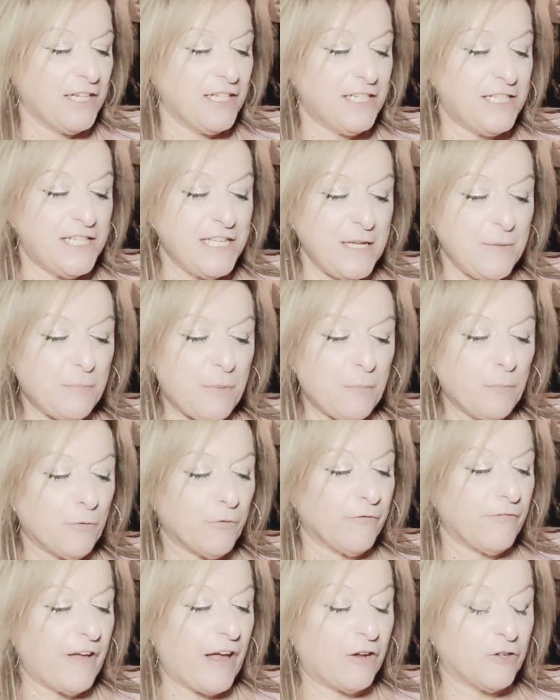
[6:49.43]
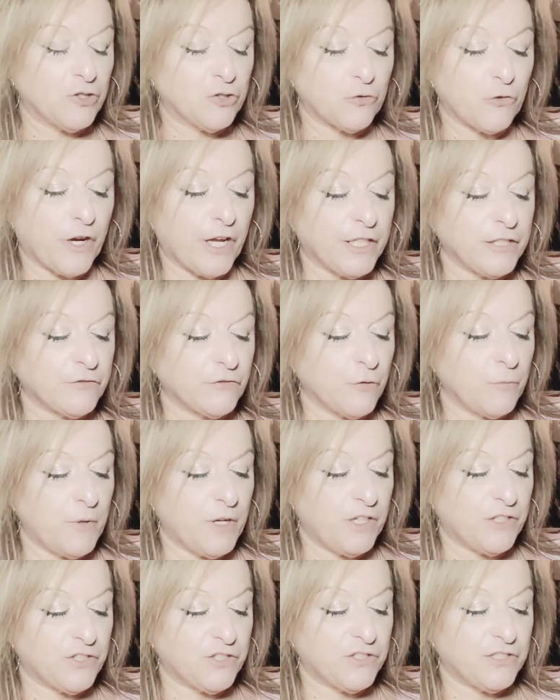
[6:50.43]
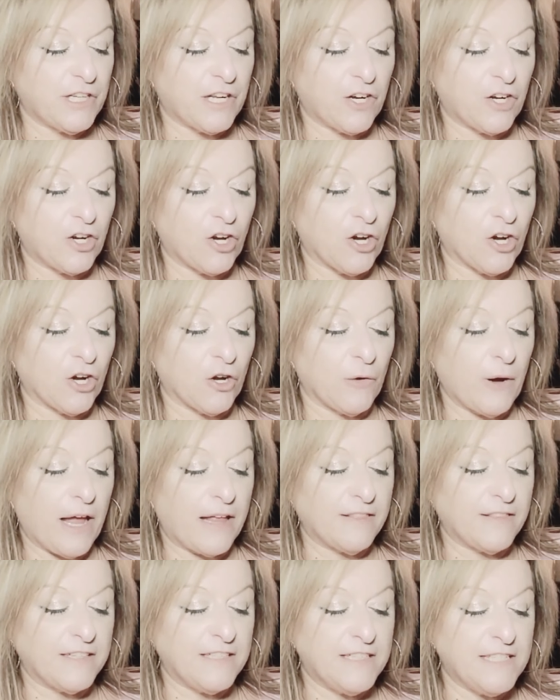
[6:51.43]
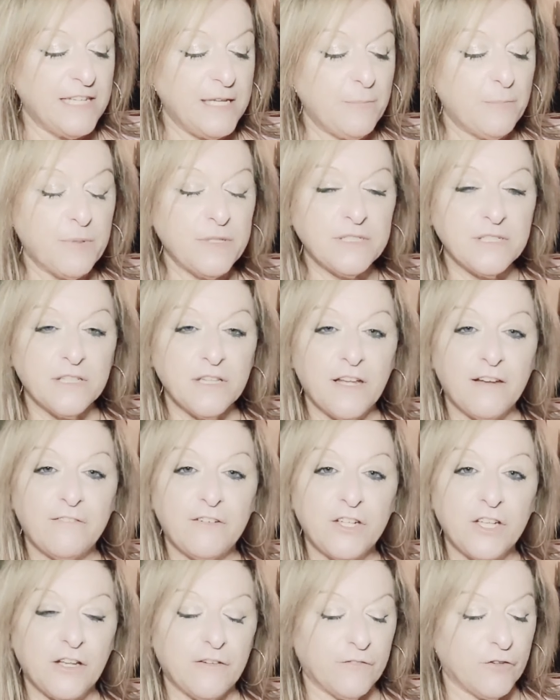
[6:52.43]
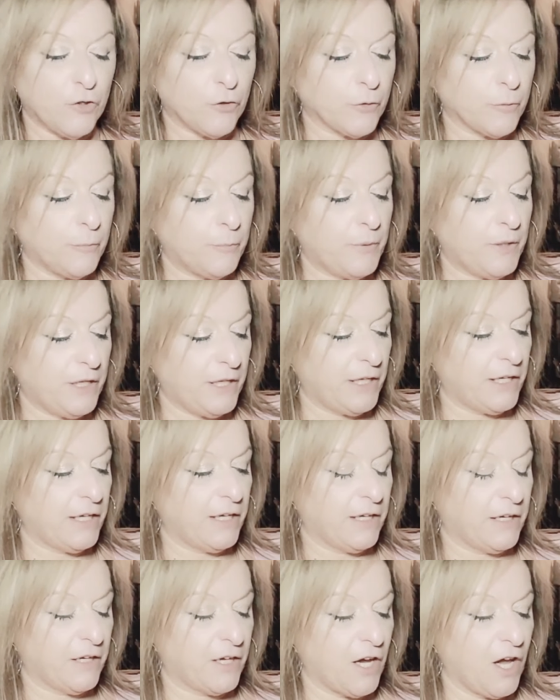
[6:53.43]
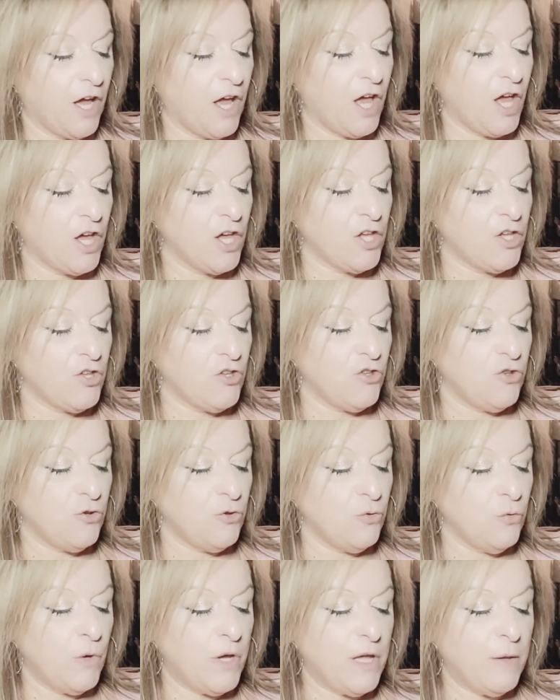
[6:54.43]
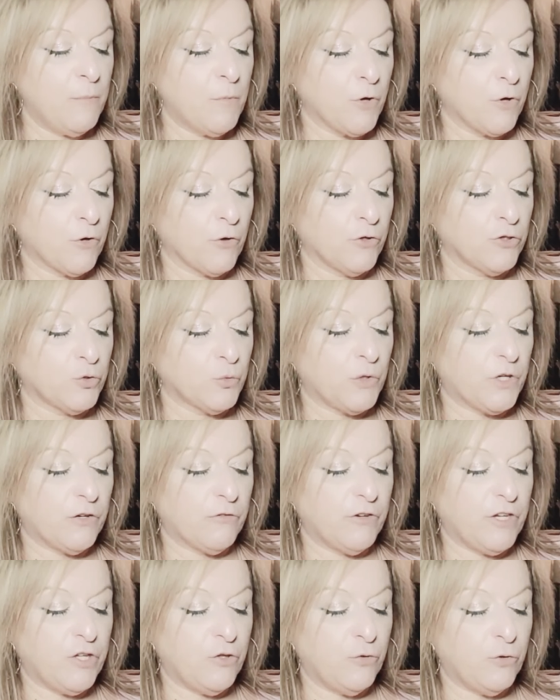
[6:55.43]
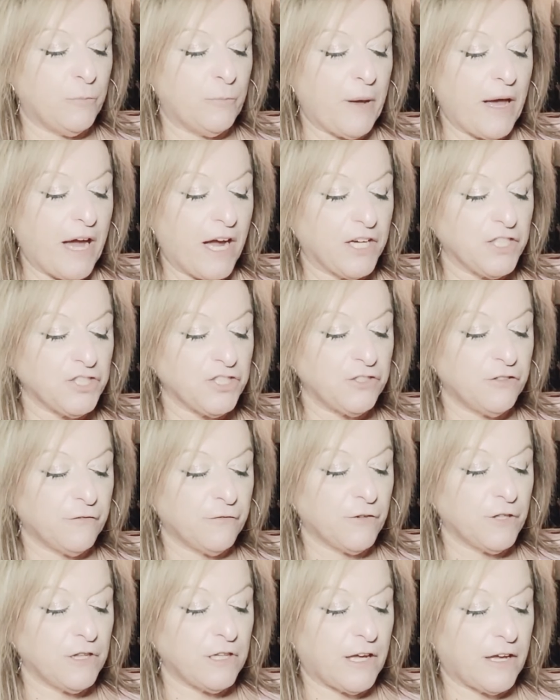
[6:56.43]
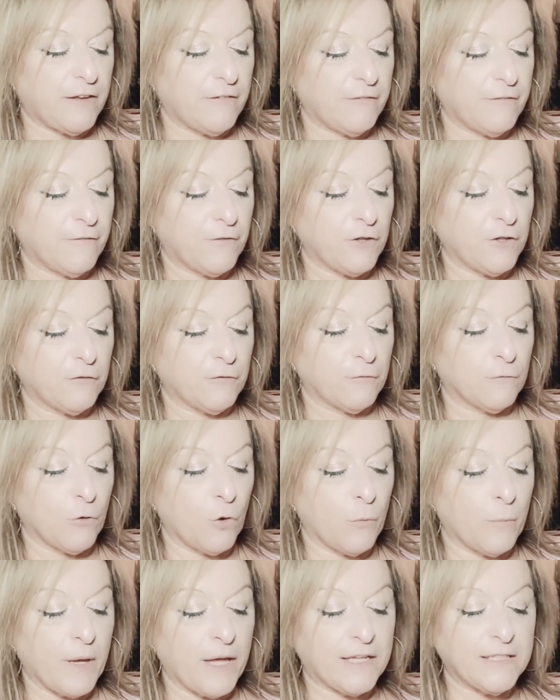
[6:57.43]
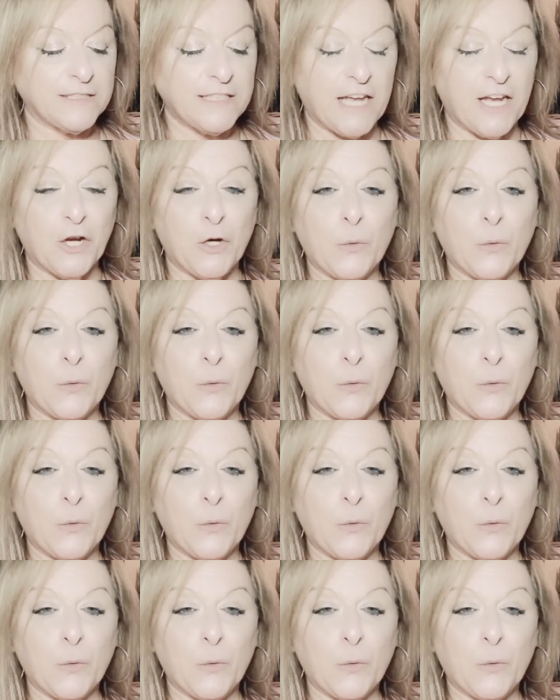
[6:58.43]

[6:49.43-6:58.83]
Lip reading: Deep and profound transformations that occur at the deepest level of your being. You emerge with a renewed passion for life, full of romance and